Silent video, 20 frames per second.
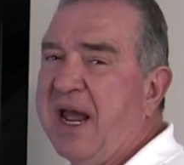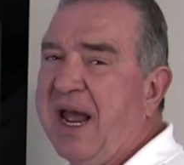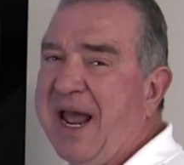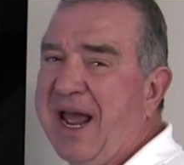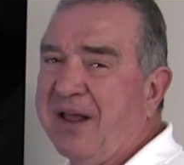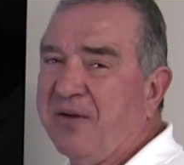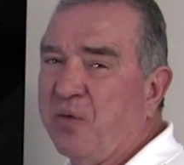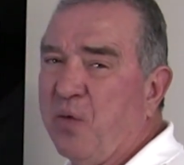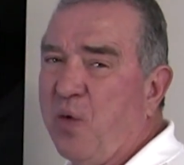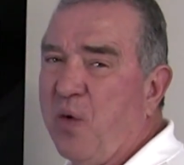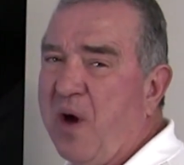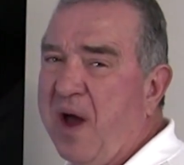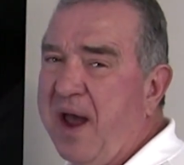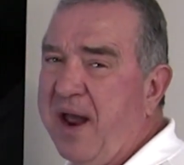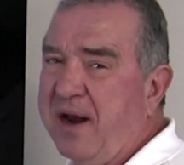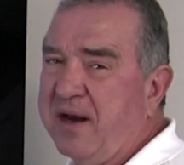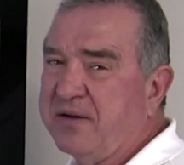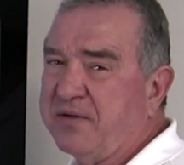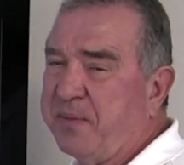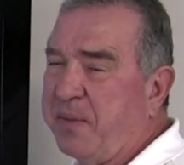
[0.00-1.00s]
as
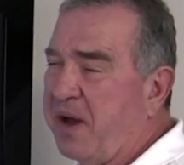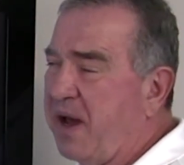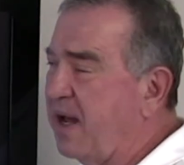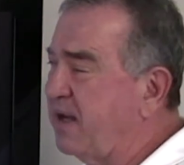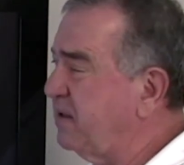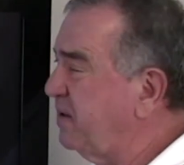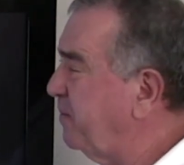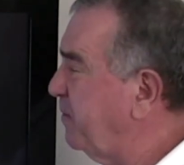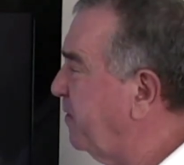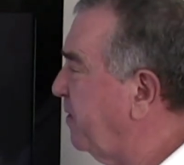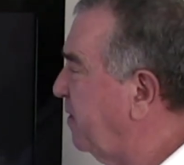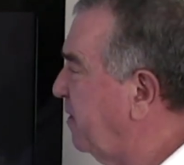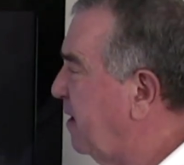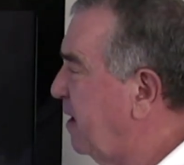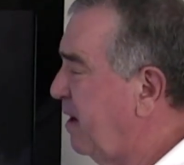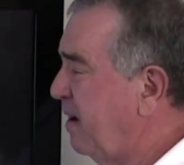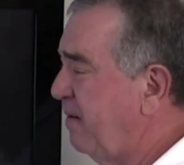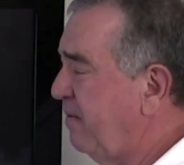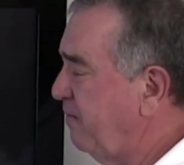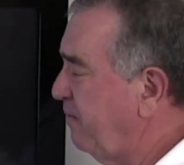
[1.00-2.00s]
wide as possible.
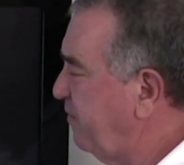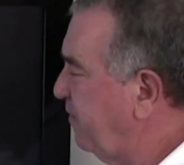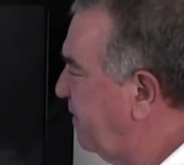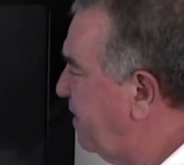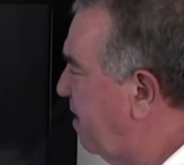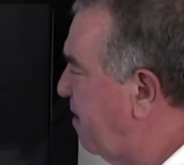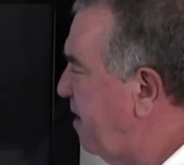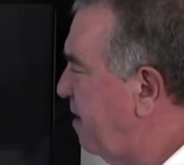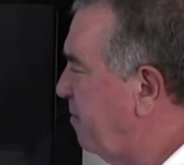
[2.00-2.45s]
Very